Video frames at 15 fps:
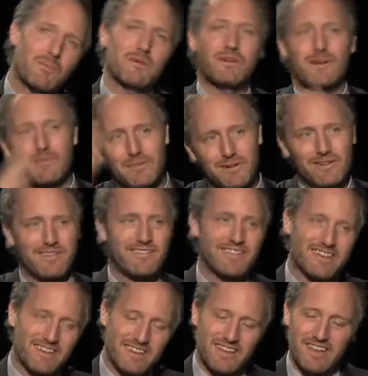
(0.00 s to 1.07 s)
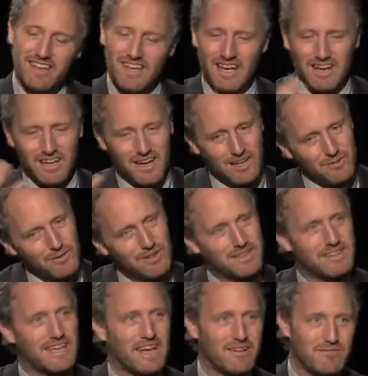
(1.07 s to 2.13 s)
blah, blah, and I kind of
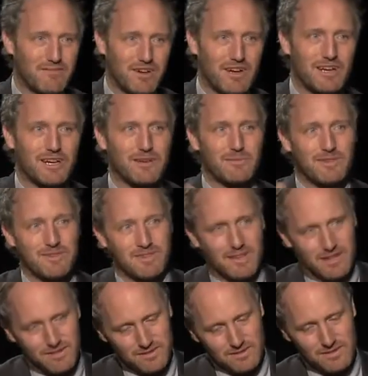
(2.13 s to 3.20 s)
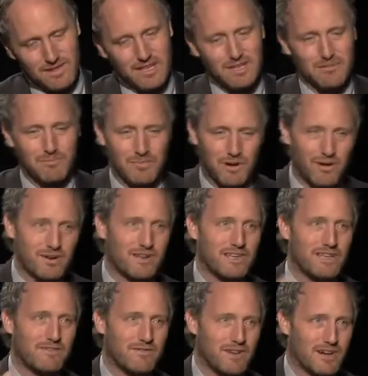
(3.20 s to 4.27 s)
wanted that vibe, this kind of slight
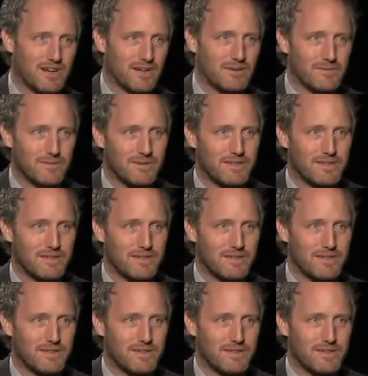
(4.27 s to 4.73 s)
party vibe.